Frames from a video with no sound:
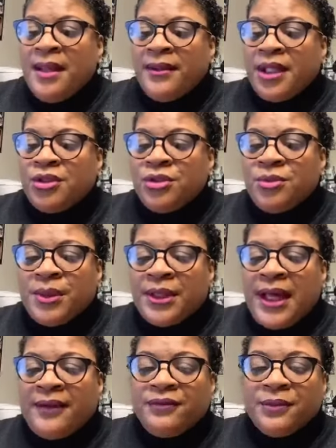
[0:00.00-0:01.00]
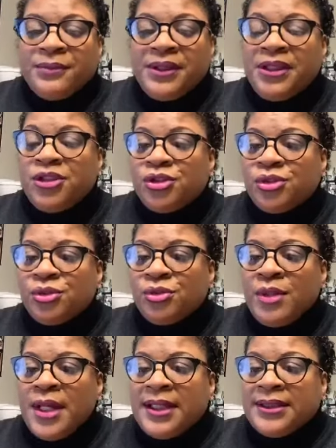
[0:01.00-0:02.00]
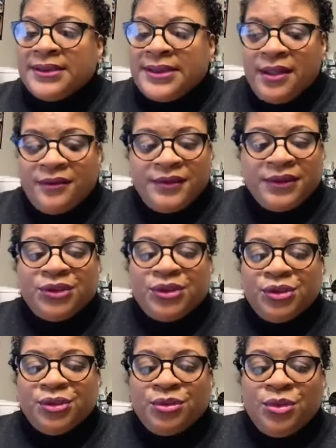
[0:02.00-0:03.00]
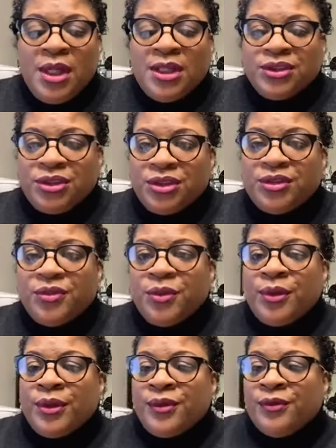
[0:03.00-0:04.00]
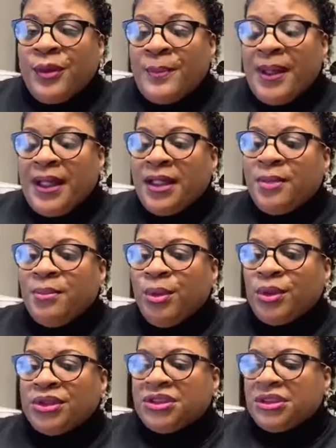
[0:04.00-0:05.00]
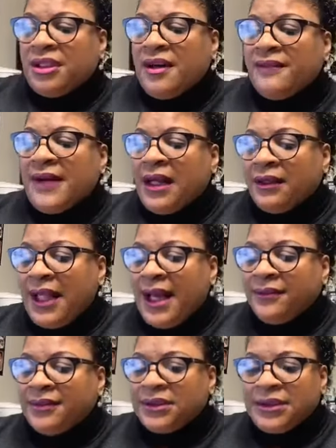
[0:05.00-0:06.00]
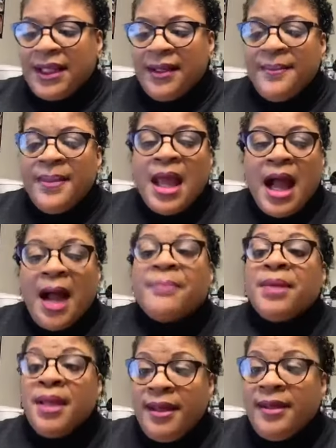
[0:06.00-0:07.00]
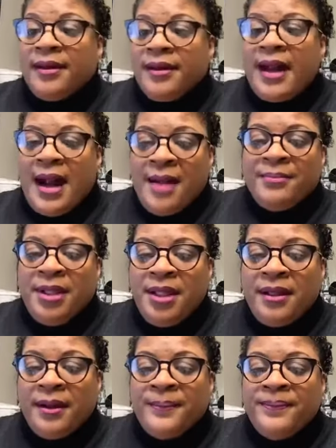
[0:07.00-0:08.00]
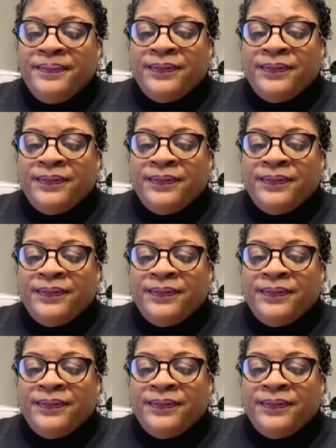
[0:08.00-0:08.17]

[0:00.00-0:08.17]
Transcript: that you would like for me to delve into just for the remaining portion of our live today, I'm here. I'm here.